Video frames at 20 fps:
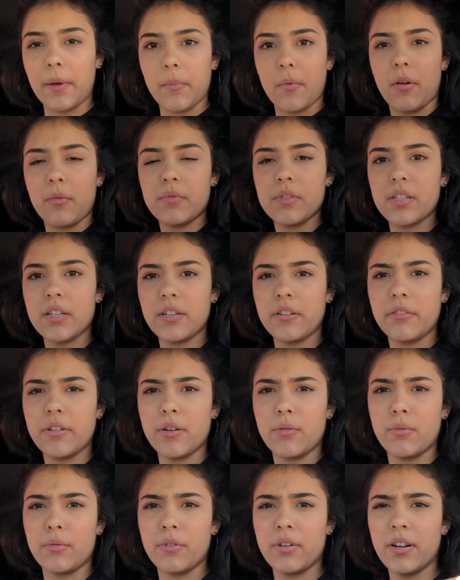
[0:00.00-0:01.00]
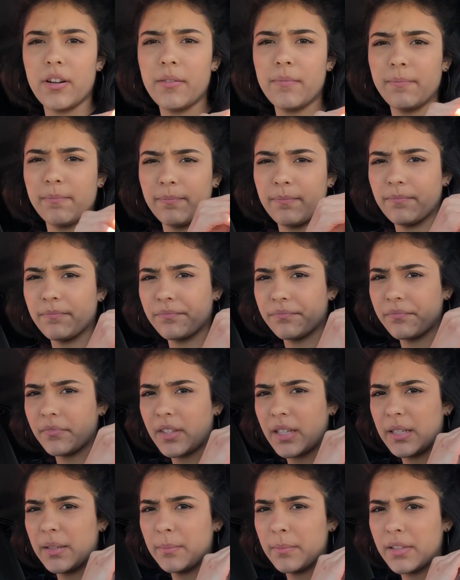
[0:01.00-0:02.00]
My mom was gonna record,
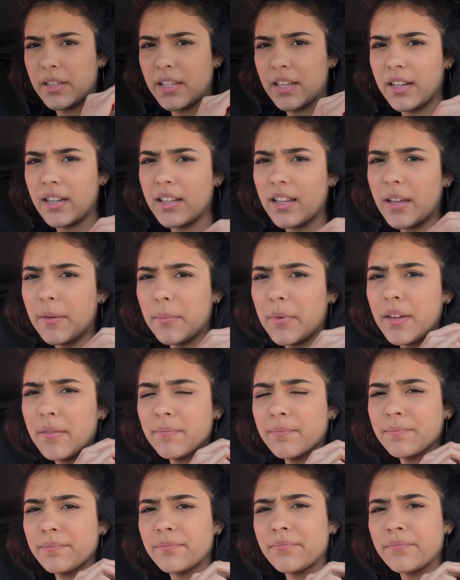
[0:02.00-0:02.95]
but they didn't let me.